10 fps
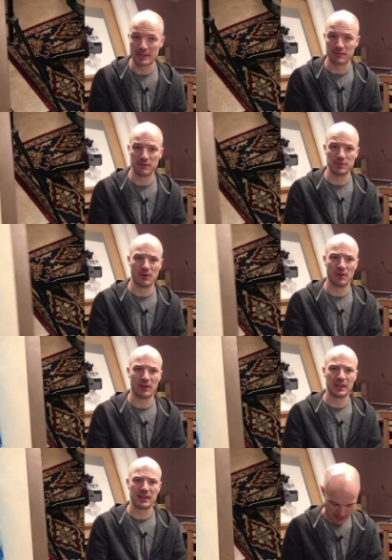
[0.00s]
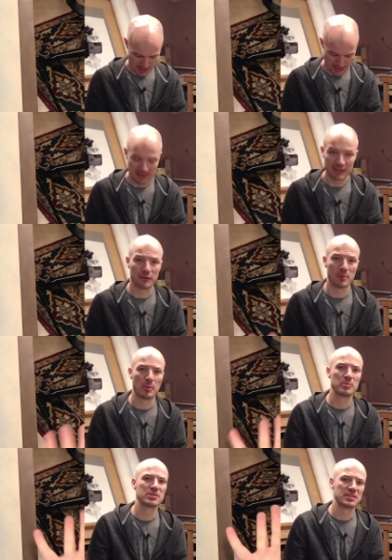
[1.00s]
the drawing. And I think for the
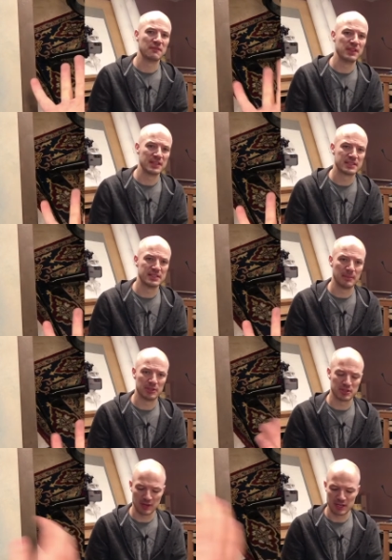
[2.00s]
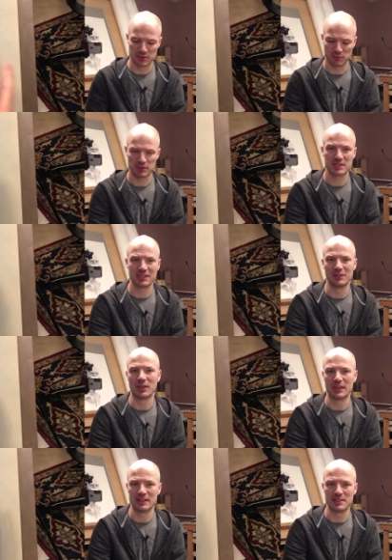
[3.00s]
purposes of this demonstration, we're just gonna
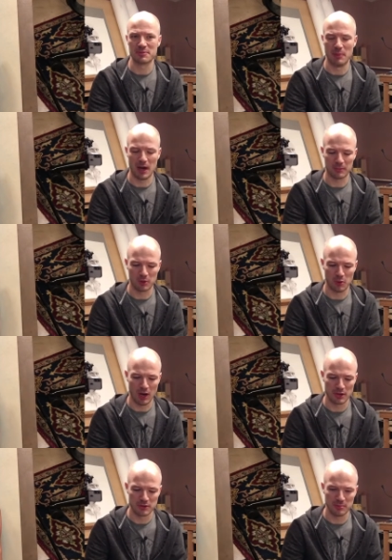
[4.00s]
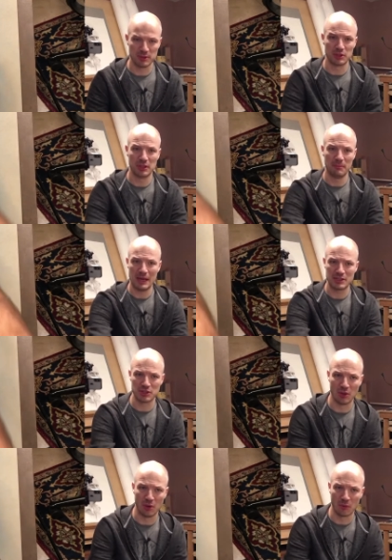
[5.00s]
look at this bottom quadrant, but you can imagine
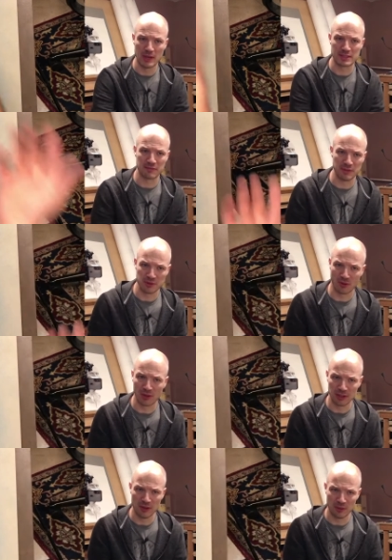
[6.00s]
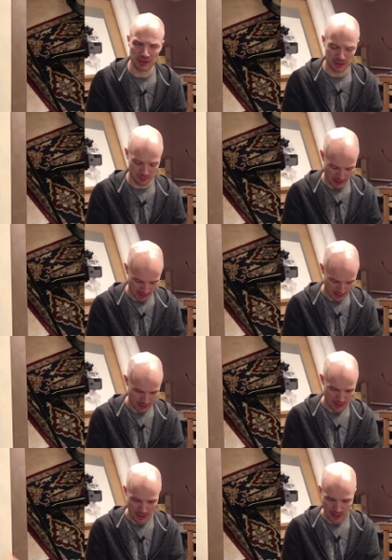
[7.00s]
the whole rest of the drawing going this way.
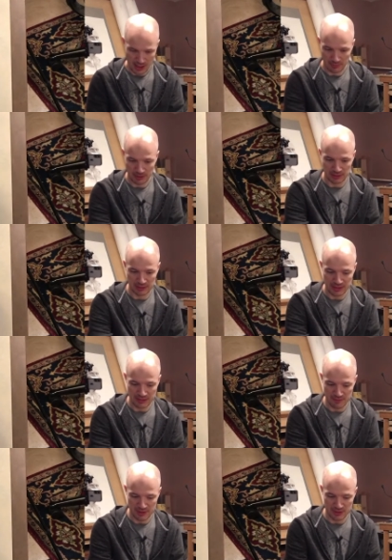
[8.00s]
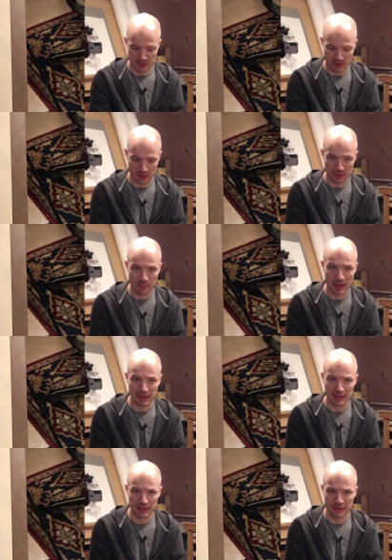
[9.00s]
I'm gonna leave this dark back
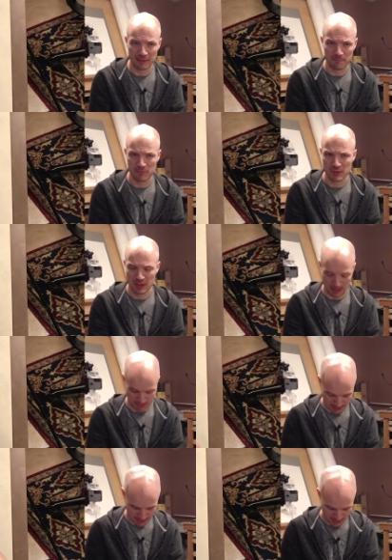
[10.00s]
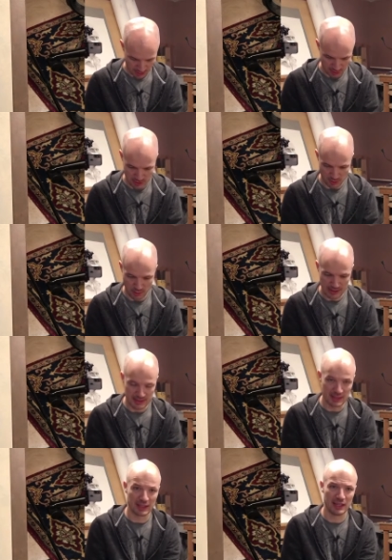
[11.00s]
here. I'm gonna start using white
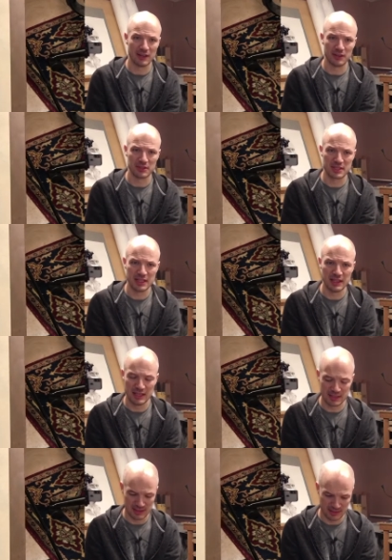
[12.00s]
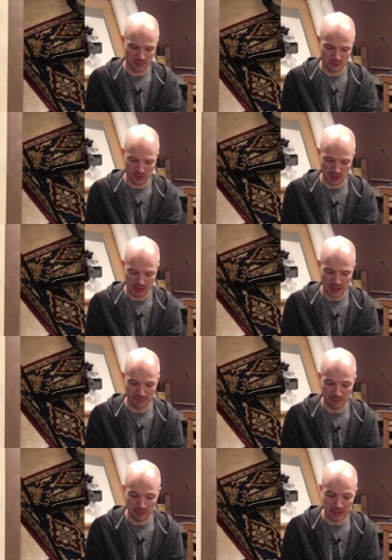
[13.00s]
stick here, and you'll see this start to have
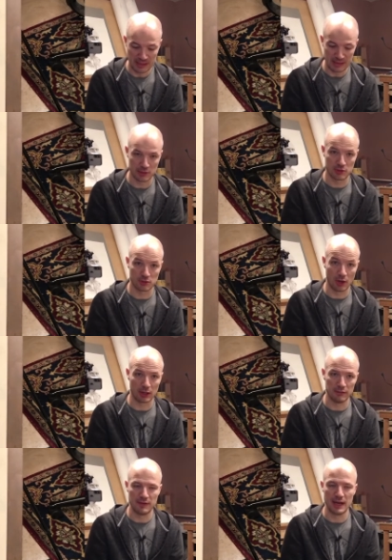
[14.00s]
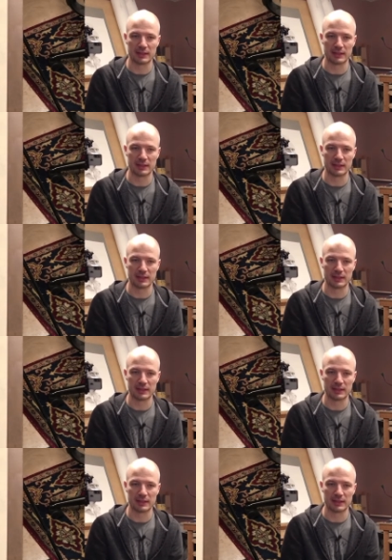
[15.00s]
immediate strong effect.